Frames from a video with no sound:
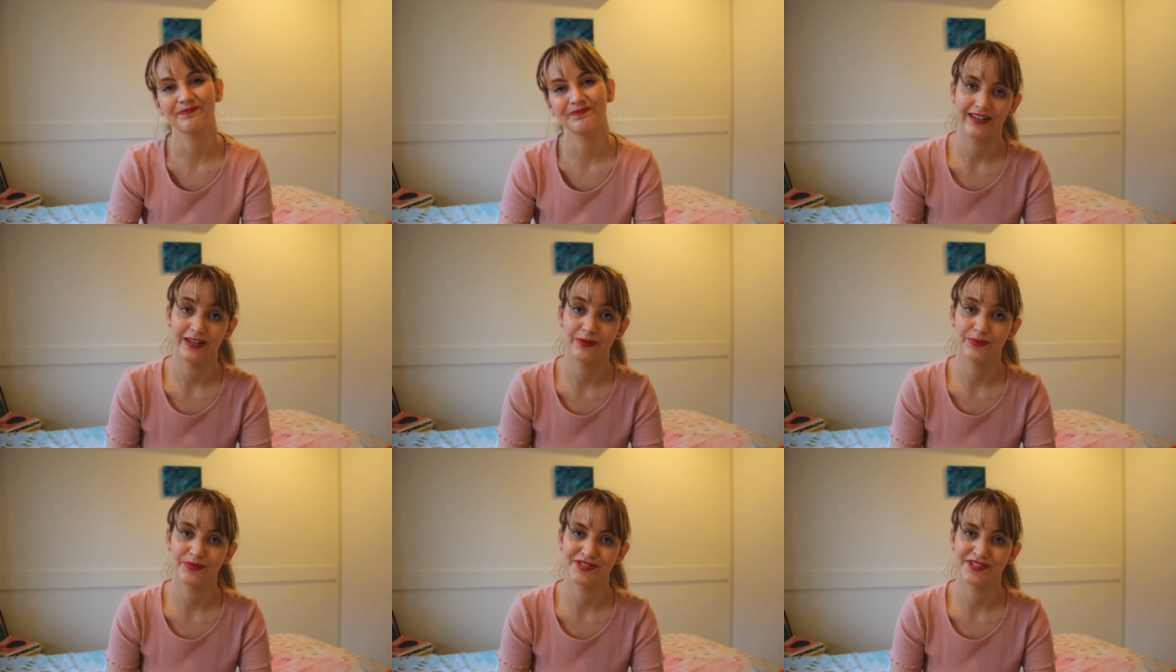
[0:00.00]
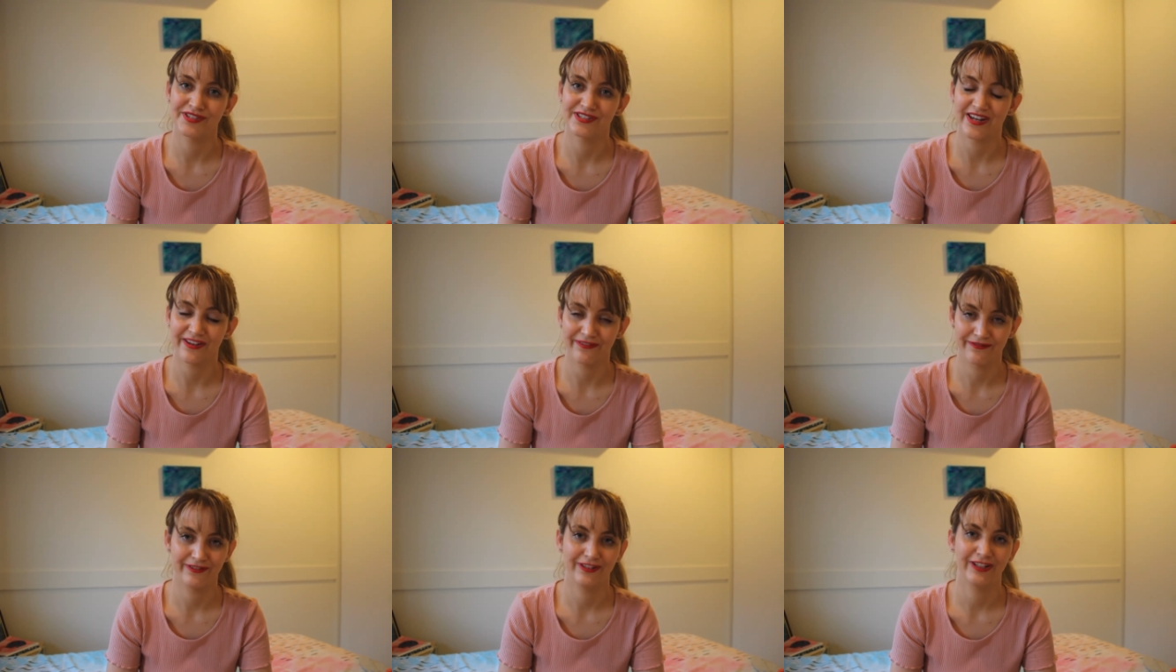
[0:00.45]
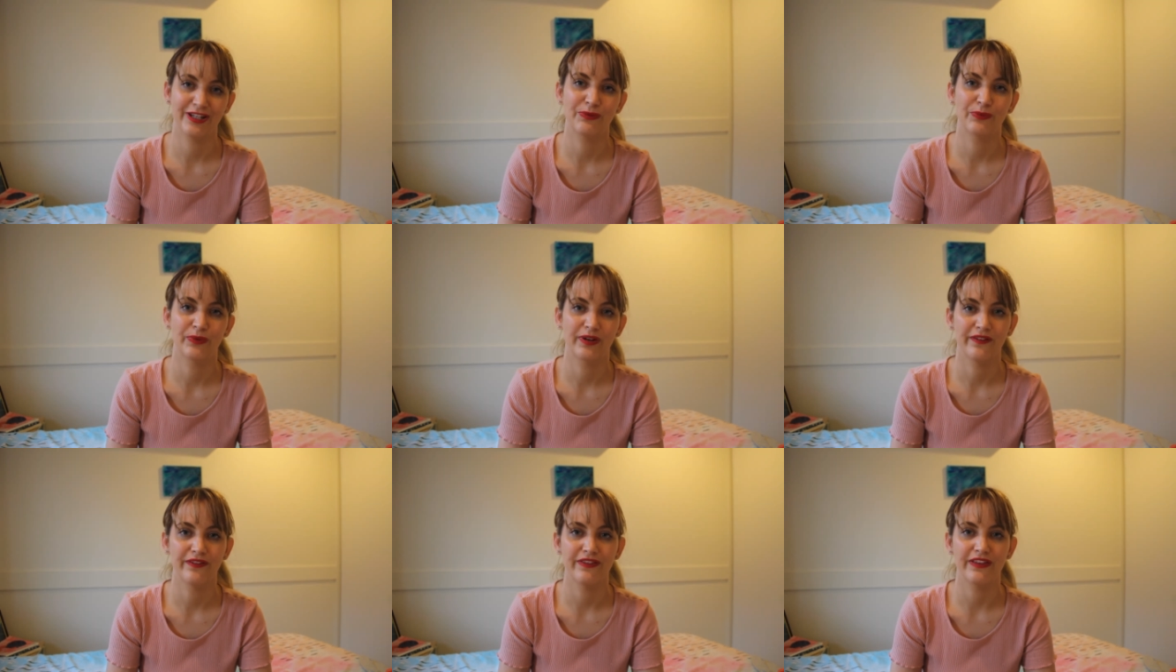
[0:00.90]
It was definitely
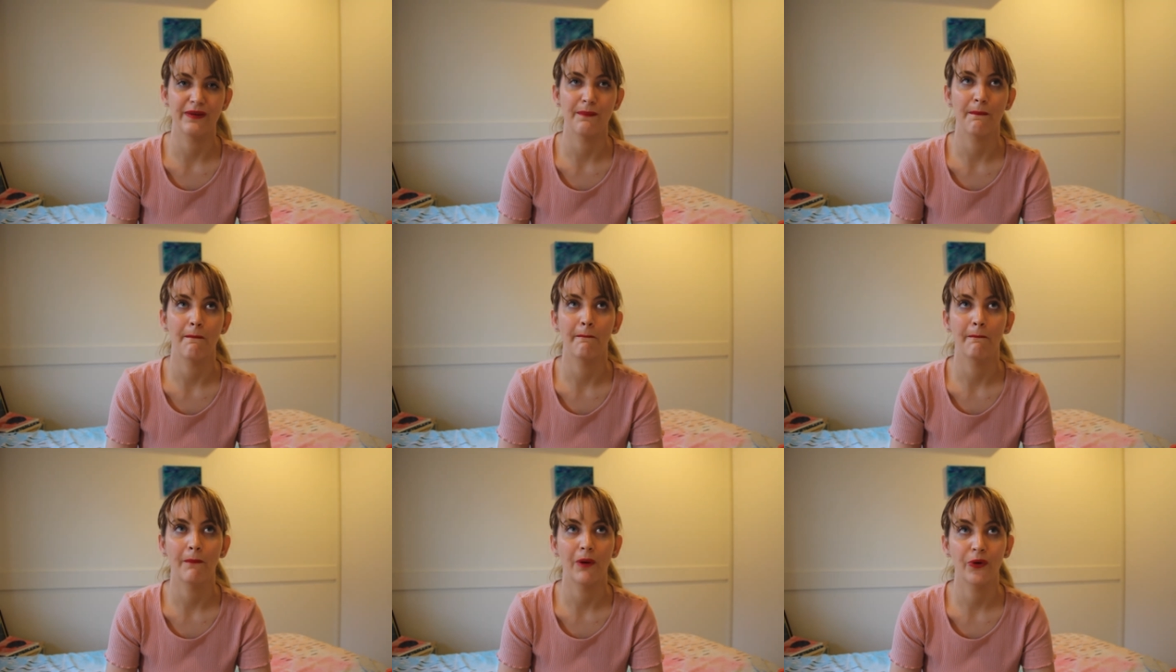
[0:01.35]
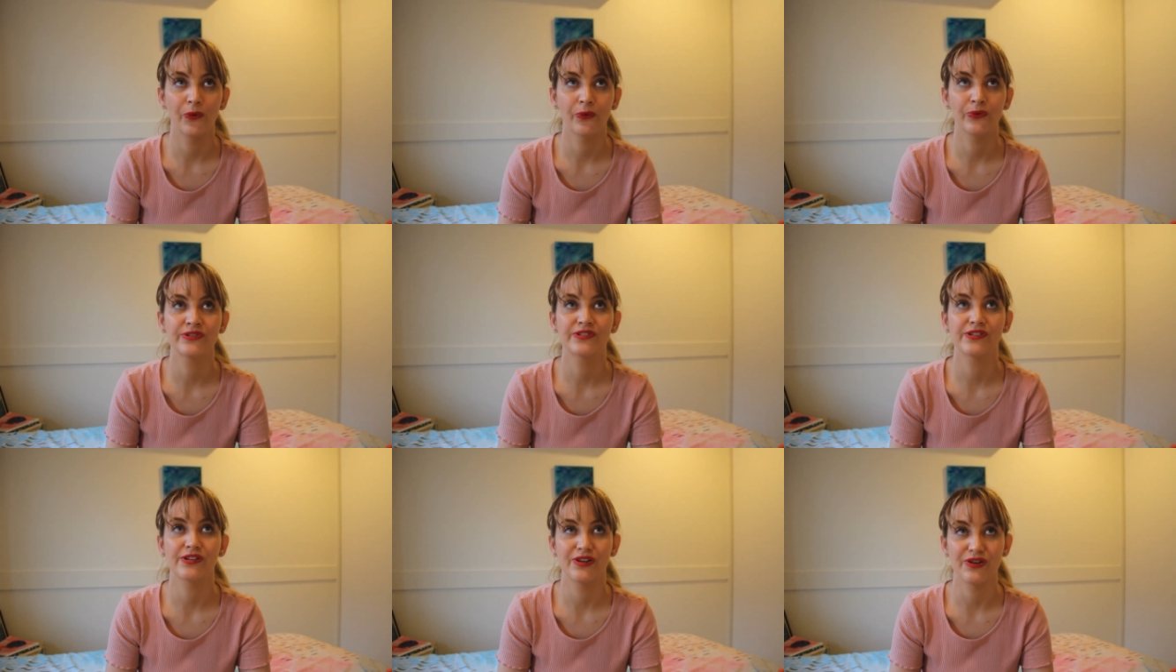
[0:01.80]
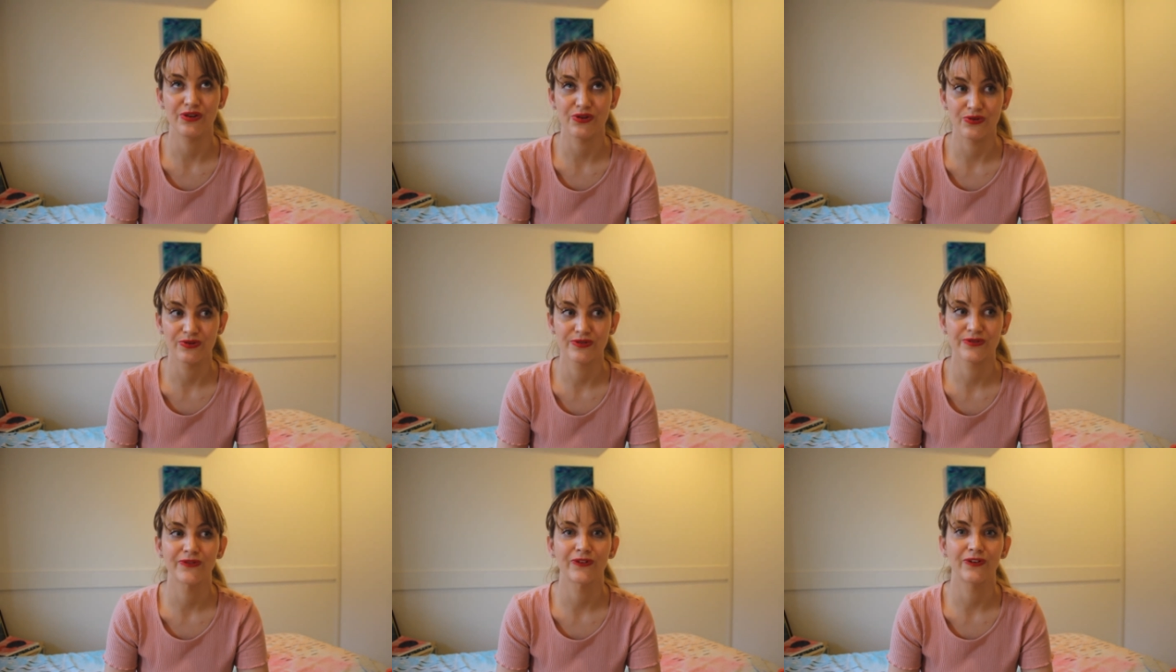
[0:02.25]
one of the most
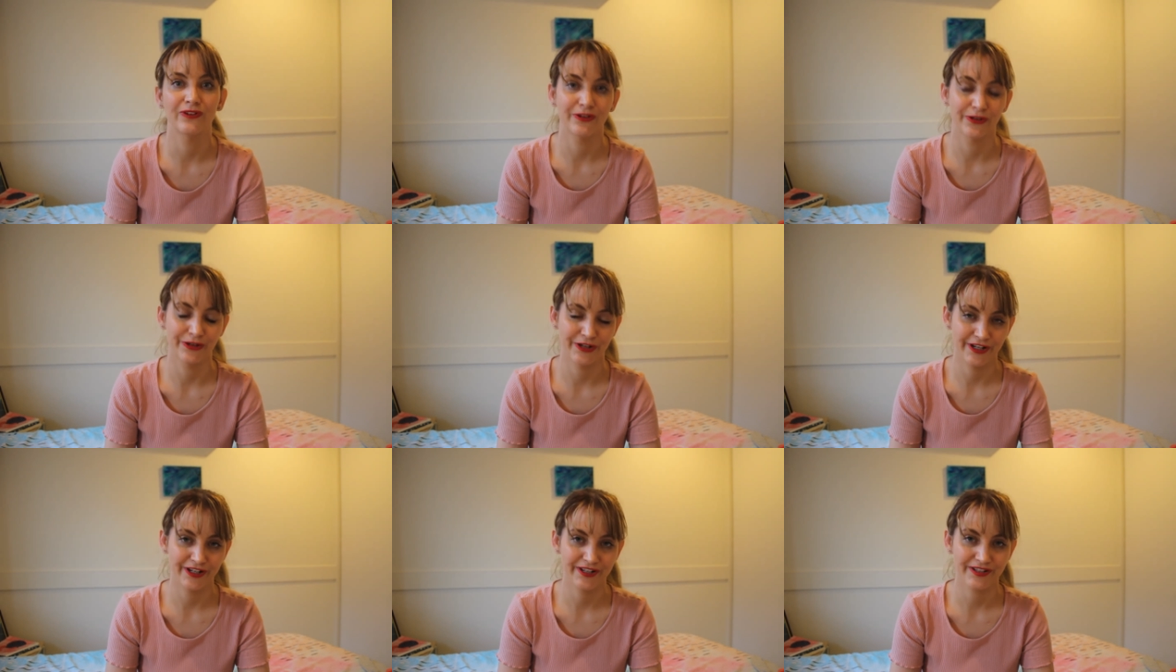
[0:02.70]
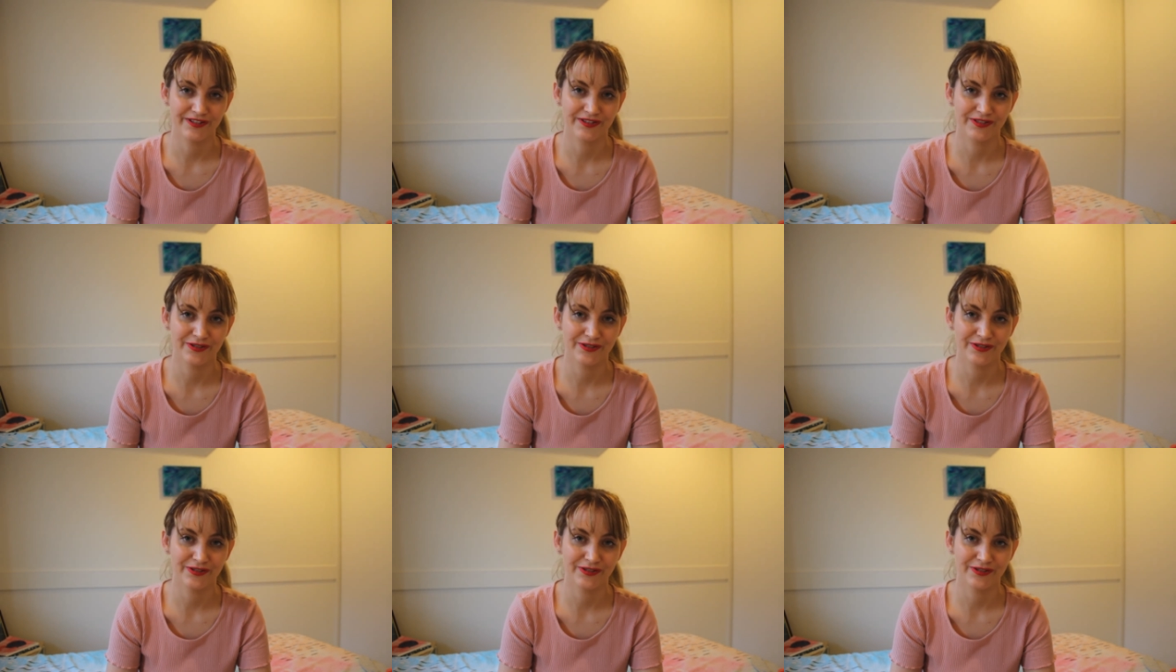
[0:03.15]
useful clinics